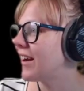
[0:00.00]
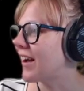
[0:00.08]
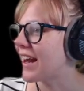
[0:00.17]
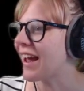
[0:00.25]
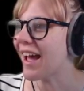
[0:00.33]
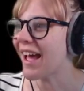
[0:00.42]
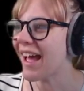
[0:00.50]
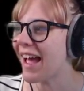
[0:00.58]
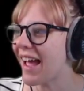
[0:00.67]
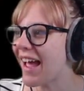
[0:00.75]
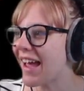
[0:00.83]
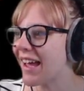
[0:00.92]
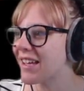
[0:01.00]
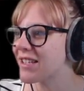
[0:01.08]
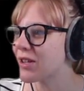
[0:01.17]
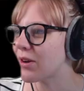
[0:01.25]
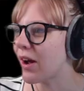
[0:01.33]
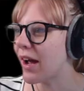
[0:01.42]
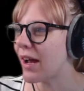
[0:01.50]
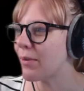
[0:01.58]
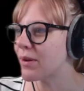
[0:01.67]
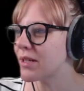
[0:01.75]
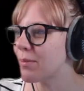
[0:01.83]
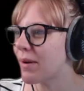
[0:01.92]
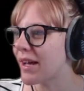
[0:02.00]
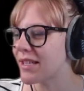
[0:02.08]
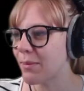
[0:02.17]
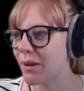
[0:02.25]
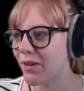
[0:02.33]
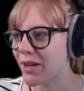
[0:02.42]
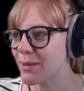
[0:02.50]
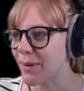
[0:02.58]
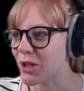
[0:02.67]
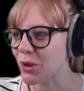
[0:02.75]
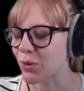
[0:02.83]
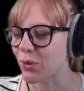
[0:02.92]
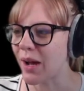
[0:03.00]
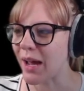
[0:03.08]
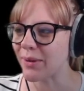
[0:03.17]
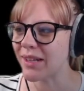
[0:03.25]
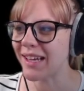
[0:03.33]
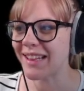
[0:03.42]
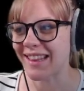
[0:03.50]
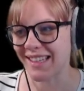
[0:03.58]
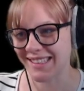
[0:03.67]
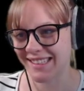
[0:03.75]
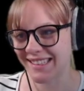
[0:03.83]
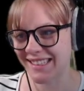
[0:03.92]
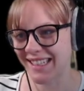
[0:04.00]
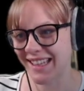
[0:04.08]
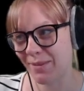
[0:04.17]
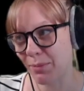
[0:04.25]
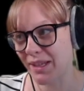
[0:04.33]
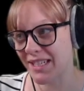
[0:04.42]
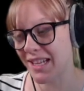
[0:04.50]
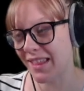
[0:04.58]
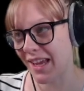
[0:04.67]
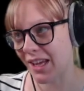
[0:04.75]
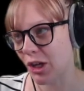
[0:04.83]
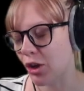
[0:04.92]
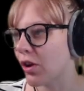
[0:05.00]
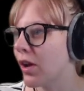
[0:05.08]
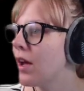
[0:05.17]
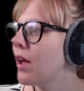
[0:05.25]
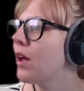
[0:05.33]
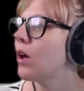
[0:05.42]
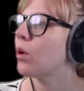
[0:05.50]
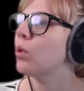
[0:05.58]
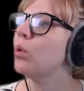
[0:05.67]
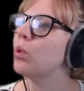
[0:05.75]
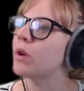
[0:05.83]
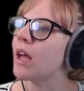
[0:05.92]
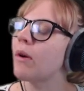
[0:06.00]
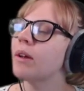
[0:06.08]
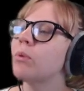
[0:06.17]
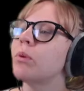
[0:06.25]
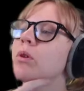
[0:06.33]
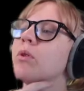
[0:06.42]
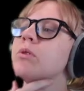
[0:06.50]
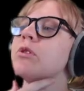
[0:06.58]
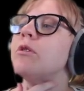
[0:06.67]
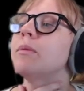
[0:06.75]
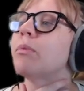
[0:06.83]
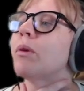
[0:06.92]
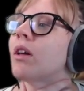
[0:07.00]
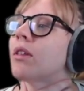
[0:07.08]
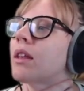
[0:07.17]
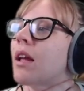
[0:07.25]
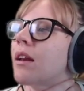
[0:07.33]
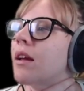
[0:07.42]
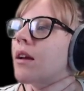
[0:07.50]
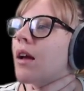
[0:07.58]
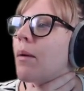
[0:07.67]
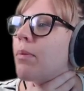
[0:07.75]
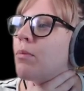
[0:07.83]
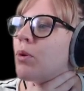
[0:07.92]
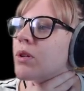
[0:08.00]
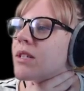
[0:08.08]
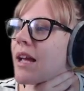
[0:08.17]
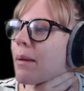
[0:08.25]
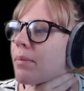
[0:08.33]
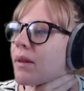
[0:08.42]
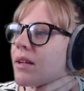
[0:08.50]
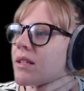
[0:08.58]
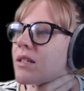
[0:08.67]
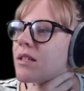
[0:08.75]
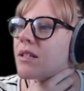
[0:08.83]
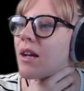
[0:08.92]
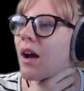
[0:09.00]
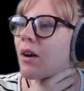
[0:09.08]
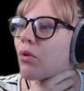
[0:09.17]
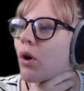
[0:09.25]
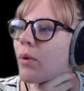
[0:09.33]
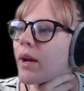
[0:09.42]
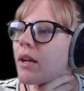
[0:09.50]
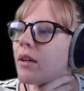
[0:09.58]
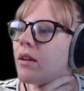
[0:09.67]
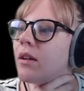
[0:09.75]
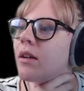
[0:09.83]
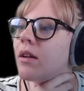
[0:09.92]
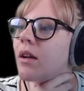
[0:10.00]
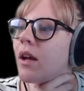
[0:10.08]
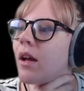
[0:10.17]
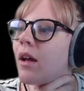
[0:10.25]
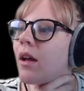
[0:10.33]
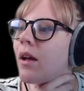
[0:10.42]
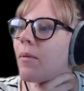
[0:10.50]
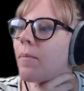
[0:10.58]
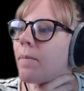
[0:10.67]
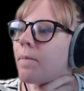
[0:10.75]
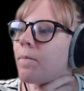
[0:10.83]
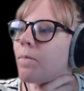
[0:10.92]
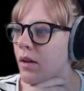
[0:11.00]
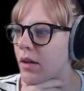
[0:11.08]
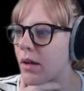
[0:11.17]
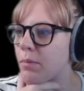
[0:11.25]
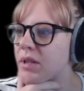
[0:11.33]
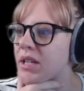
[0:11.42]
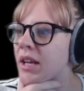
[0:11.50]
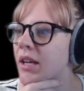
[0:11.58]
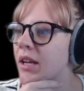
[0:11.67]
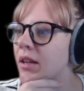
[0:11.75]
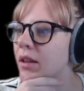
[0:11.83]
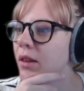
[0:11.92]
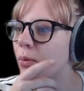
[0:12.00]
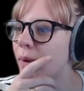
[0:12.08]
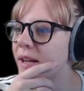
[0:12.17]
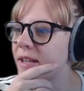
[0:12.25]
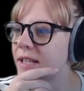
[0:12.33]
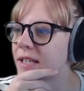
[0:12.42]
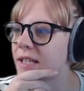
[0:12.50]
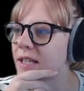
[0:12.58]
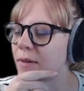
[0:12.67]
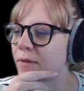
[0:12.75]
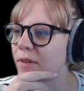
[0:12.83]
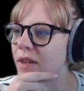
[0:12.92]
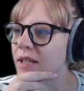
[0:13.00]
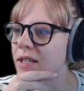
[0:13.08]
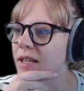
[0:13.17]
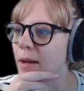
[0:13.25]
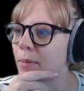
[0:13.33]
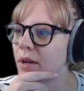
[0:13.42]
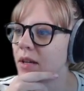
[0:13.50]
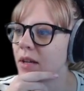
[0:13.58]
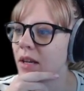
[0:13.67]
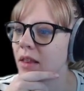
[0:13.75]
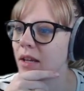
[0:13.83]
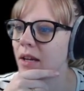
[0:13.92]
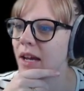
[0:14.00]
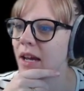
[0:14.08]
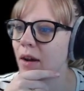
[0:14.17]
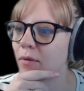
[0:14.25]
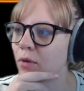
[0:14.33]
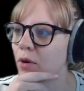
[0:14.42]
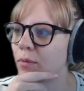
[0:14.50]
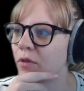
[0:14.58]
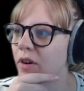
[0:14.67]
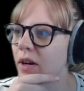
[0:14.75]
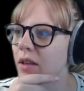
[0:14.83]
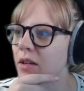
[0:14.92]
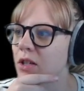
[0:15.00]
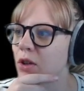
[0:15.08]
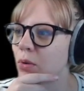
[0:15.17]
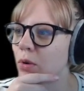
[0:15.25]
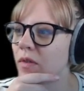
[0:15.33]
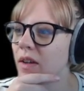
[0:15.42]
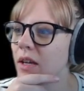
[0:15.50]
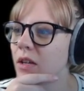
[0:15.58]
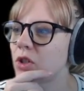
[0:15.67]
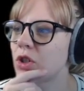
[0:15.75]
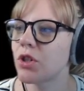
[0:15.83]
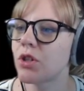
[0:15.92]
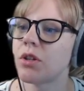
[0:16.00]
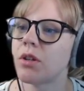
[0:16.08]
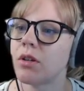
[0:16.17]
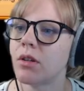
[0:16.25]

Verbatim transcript: All right, hi. So I want to buy something very special. I would like this. Please and thank you. Ooh, now it would also be worth getting a couple more saplings to start growing. Um, in particular, the ones for the summer. I think I have room for another two of each.